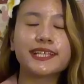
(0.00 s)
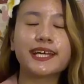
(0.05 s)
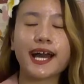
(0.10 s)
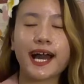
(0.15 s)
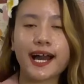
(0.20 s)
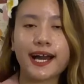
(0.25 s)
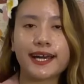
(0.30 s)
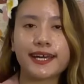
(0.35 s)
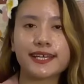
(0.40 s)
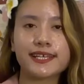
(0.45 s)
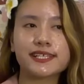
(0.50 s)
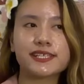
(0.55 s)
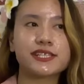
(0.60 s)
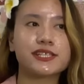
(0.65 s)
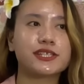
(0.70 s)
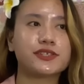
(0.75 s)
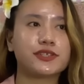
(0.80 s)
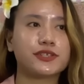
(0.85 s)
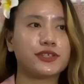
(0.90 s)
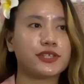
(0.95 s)
guys,
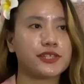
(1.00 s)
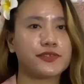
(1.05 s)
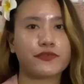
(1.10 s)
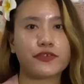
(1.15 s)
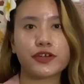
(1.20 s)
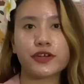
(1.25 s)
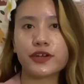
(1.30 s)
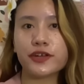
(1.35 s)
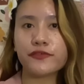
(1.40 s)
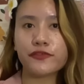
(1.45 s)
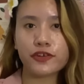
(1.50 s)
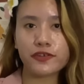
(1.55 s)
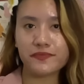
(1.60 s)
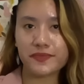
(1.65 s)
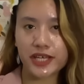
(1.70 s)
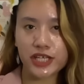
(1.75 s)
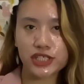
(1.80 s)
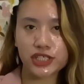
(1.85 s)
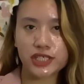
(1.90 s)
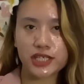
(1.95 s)
just for your
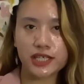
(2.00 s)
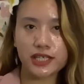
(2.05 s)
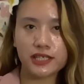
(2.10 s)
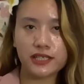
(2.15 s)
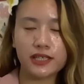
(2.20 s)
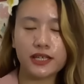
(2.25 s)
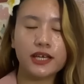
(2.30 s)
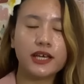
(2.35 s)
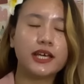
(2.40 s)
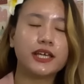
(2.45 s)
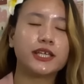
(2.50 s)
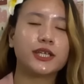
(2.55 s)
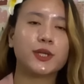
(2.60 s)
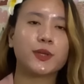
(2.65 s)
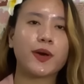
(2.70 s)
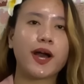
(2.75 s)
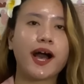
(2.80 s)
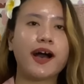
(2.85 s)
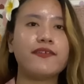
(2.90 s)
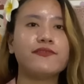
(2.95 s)
information, you
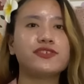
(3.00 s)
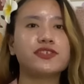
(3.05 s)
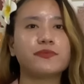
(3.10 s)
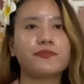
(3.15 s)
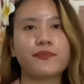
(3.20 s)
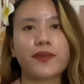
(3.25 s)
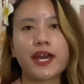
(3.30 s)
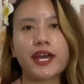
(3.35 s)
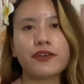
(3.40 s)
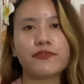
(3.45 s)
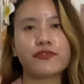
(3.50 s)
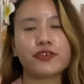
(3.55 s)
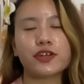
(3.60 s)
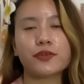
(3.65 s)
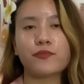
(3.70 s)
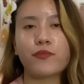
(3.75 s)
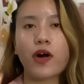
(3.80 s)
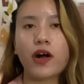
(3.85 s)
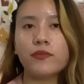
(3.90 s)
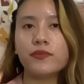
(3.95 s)
have to pay for
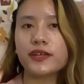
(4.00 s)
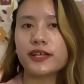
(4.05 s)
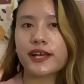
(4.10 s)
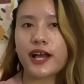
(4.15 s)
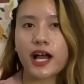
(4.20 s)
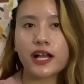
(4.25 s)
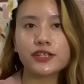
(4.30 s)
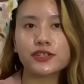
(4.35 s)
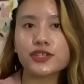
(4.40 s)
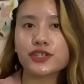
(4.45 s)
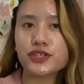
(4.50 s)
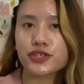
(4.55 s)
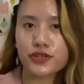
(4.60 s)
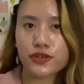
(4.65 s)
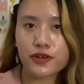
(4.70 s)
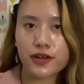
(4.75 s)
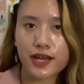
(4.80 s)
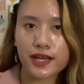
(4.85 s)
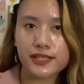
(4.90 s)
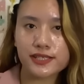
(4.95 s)
the public health
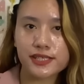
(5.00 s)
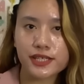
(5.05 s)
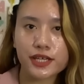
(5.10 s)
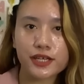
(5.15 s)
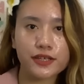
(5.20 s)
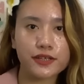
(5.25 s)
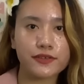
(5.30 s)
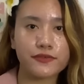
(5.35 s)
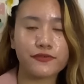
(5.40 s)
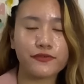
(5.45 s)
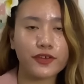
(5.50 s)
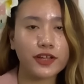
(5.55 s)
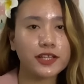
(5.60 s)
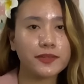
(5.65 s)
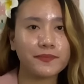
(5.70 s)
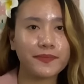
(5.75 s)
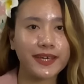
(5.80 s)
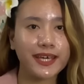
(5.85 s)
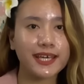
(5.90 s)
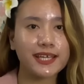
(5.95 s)
insurance in the
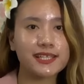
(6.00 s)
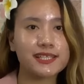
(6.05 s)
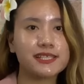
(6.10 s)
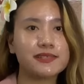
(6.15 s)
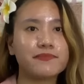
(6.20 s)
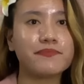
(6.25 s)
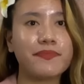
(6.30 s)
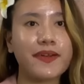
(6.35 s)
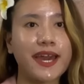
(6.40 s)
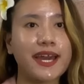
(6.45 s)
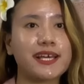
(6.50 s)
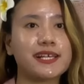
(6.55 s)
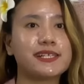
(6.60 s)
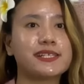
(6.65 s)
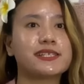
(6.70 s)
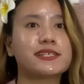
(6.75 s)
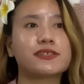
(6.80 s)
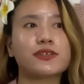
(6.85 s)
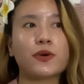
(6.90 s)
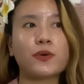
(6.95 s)
Philippines
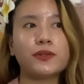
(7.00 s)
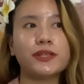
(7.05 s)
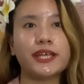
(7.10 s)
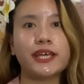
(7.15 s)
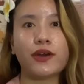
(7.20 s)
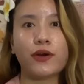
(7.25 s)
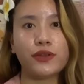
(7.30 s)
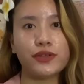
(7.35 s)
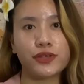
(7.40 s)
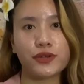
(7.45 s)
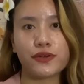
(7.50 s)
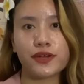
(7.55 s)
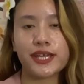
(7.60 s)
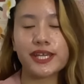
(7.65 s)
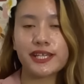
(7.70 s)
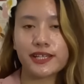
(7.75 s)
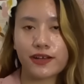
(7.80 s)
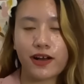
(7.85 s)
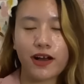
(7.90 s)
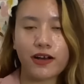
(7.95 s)
based solely on your
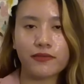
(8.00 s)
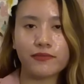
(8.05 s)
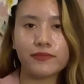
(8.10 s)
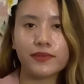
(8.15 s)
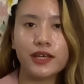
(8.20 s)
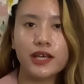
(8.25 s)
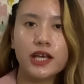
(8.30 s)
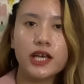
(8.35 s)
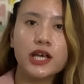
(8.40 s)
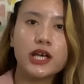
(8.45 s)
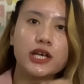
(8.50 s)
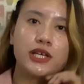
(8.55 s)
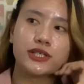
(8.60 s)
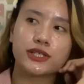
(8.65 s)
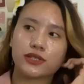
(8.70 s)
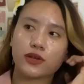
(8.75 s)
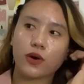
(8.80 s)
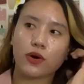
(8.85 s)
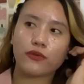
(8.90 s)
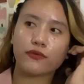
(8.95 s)
income.
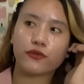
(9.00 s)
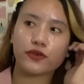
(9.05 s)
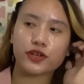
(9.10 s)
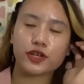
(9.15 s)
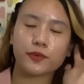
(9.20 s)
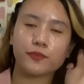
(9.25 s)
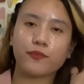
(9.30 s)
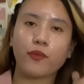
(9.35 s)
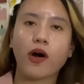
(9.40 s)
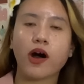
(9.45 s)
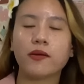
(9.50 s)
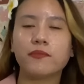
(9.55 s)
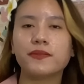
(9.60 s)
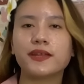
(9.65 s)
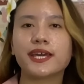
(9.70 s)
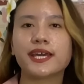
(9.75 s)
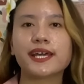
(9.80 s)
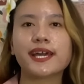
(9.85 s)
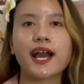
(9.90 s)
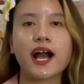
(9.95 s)
So for the
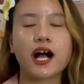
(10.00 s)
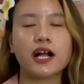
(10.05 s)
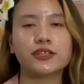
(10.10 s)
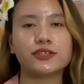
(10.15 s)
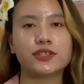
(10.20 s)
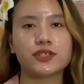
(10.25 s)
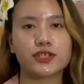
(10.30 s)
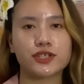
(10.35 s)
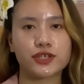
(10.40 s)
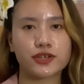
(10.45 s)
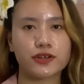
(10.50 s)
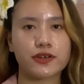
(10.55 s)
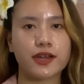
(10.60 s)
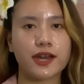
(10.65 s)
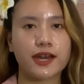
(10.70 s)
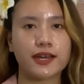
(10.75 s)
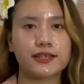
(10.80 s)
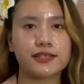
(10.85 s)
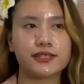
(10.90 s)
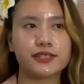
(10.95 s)
public health
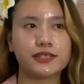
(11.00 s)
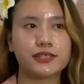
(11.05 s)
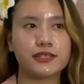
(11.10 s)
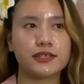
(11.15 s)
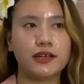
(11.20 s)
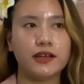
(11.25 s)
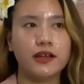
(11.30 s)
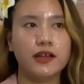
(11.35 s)
insurance,